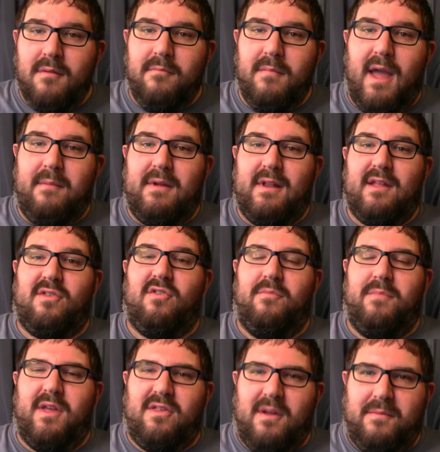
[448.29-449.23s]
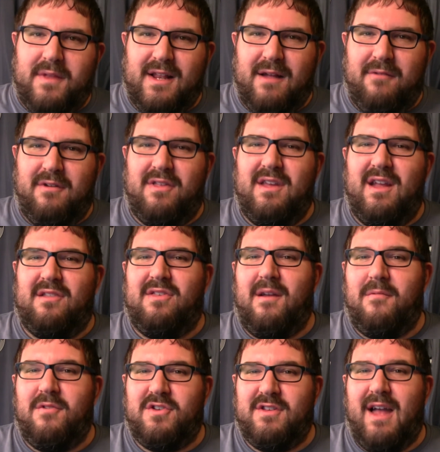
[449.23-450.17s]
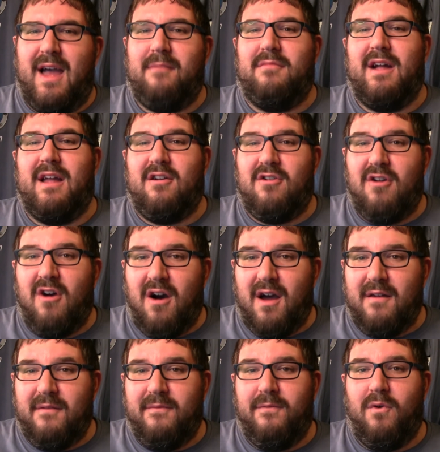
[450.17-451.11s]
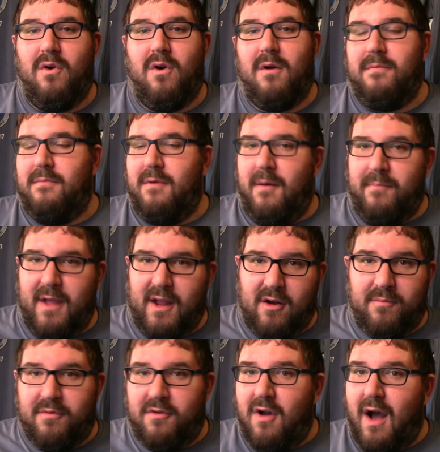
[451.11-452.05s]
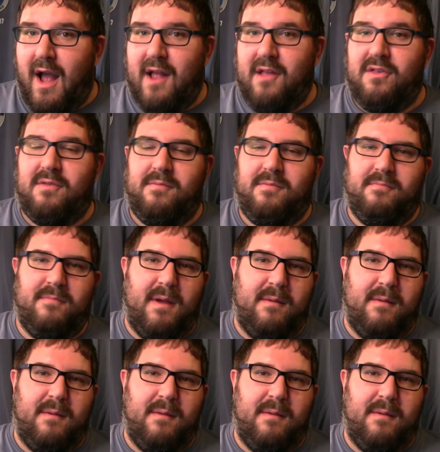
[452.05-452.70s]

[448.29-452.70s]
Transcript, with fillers: Maybe this will be something that we see at SummerSlam later on for a bigger prize.